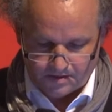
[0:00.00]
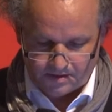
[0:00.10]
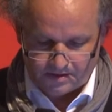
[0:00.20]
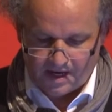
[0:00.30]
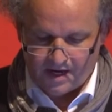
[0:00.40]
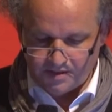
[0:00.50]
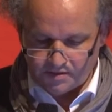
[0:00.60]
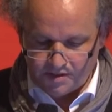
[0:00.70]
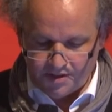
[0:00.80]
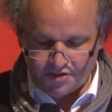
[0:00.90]
Thus,
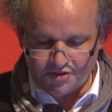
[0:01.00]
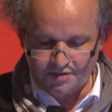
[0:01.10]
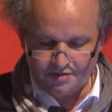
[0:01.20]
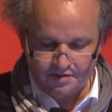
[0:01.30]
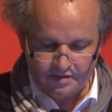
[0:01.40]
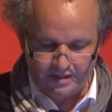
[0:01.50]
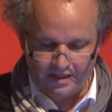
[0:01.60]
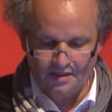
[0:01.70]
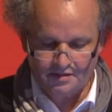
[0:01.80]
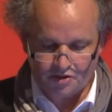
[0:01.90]
isolation
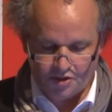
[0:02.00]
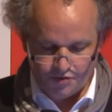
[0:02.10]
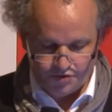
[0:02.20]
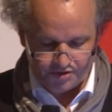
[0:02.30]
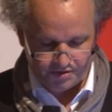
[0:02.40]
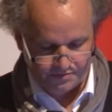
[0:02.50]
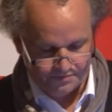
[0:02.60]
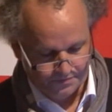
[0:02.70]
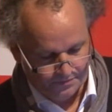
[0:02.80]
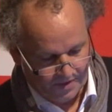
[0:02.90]
and exclusion
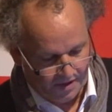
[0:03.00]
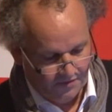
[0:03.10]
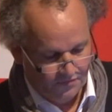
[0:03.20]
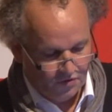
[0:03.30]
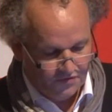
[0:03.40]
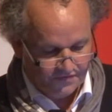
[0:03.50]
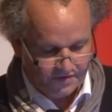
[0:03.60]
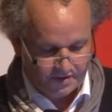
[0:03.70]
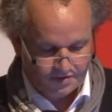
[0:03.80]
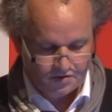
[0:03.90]

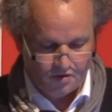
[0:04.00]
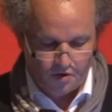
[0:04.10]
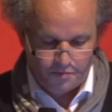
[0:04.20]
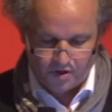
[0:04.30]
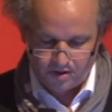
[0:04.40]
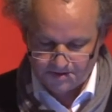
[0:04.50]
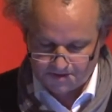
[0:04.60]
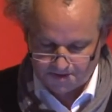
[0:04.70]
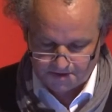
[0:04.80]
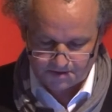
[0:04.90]
evolved as core
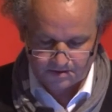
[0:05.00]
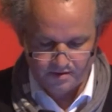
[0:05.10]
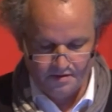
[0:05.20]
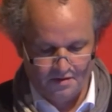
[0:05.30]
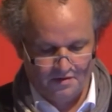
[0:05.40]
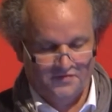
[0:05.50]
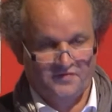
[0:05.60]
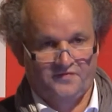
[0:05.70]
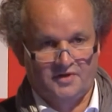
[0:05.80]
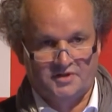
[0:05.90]
policies of the
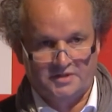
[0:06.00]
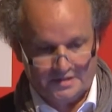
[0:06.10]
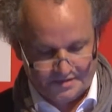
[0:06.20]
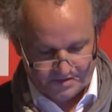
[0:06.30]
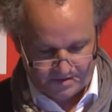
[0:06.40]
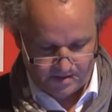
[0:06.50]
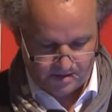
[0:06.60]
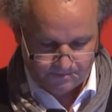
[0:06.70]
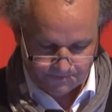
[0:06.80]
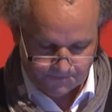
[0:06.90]
functionalist
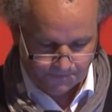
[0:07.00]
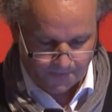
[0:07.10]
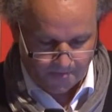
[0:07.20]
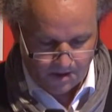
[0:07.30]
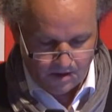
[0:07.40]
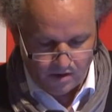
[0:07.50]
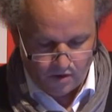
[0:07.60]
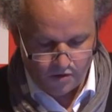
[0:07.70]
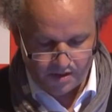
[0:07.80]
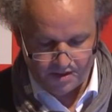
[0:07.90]
city.
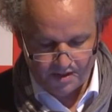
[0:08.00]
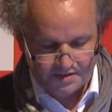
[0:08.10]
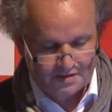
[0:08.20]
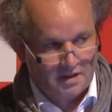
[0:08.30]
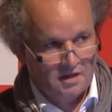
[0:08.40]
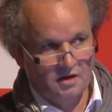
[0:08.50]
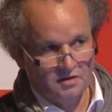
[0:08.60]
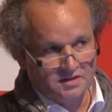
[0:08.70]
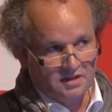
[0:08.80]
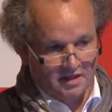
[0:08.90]
Organized
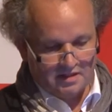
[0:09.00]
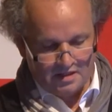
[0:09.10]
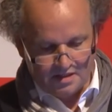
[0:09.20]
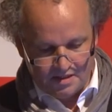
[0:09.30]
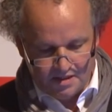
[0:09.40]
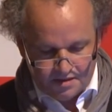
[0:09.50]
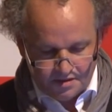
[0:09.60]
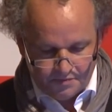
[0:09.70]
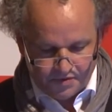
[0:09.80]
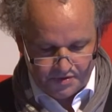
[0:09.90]
alongside
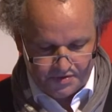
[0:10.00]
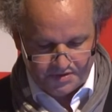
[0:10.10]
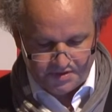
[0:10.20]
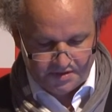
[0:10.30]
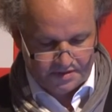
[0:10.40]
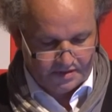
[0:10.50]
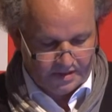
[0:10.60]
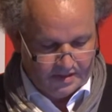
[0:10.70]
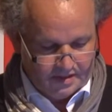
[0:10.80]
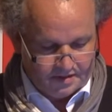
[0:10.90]
linear processes,
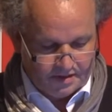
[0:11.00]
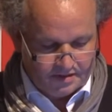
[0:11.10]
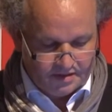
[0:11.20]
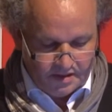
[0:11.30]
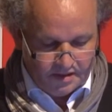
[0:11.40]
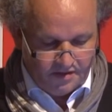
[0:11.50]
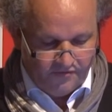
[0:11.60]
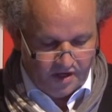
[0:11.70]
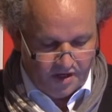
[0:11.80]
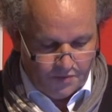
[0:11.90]
the city
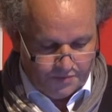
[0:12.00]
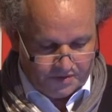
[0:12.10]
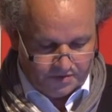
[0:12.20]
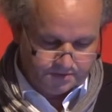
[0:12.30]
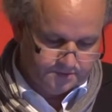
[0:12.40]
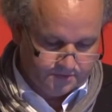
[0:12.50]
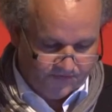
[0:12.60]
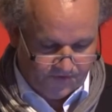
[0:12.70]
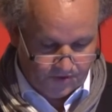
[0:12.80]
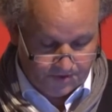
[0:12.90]
developed,
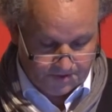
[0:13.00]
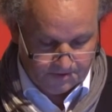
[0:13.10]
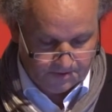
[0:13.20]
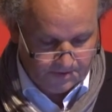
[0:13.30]
followed